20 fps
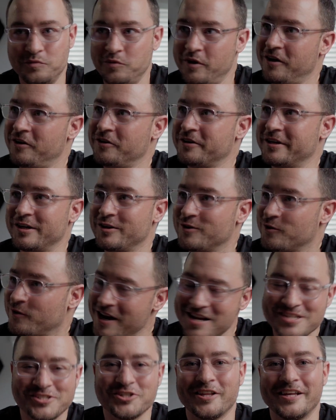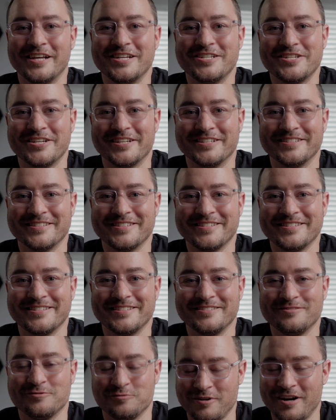Well,
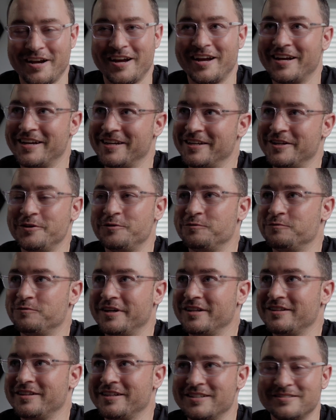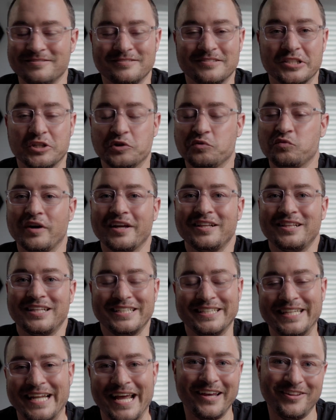congratulations, Ray. You really
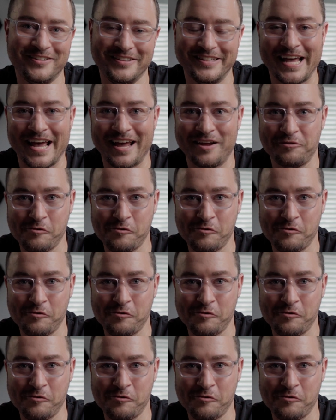nailed that